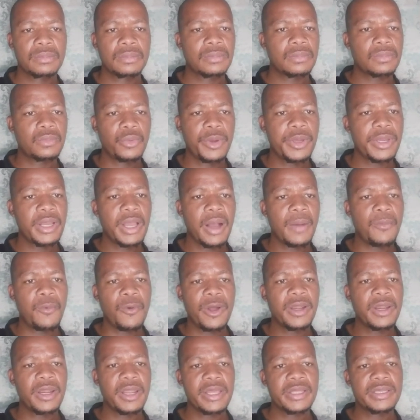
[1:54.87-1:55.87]
wake up
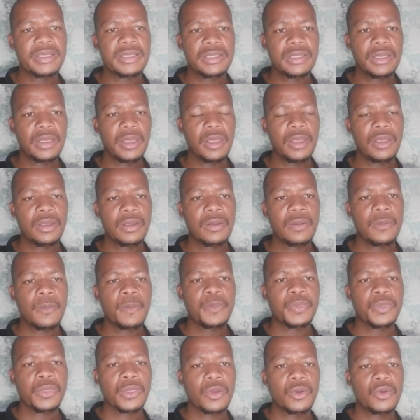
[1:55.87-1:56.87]
one day and say,
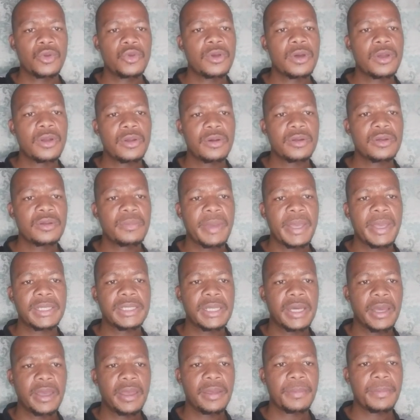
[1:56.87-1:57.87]
you are not my
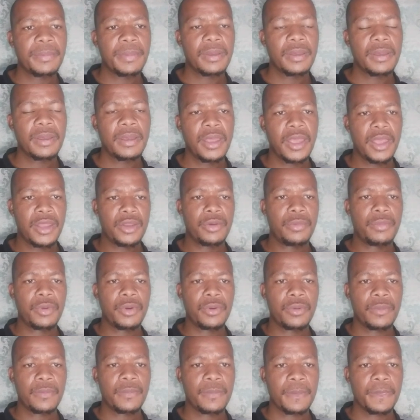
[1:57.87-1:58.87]
type
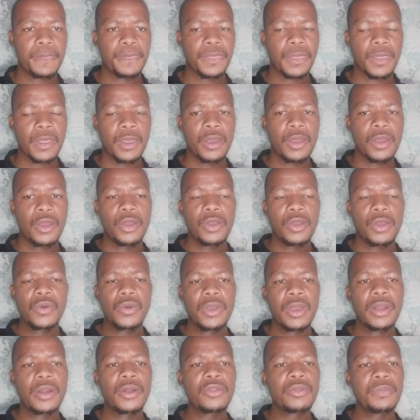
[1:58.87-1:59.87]
anymore. You
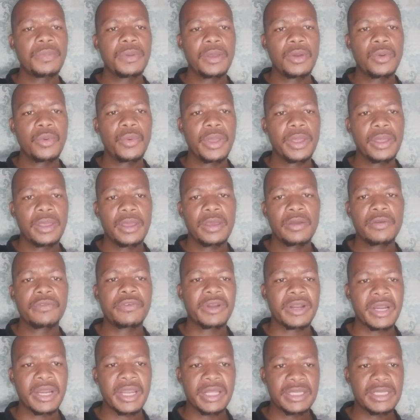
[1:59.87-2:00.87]
cannot be working,
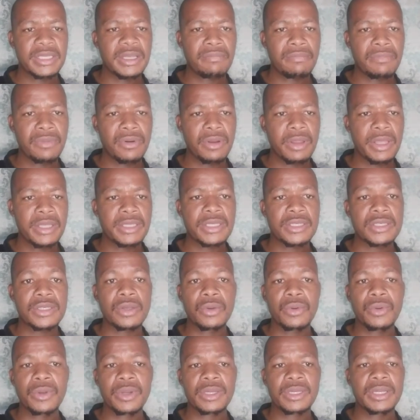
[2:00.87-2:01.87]
for an example, as a
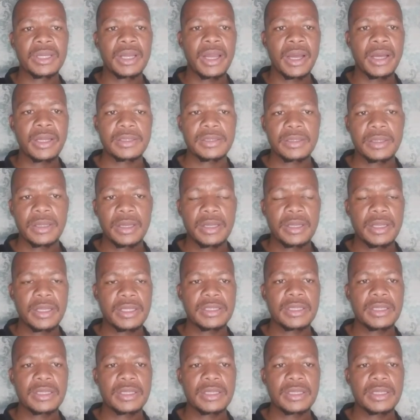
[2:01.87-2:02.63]
security guard, and there's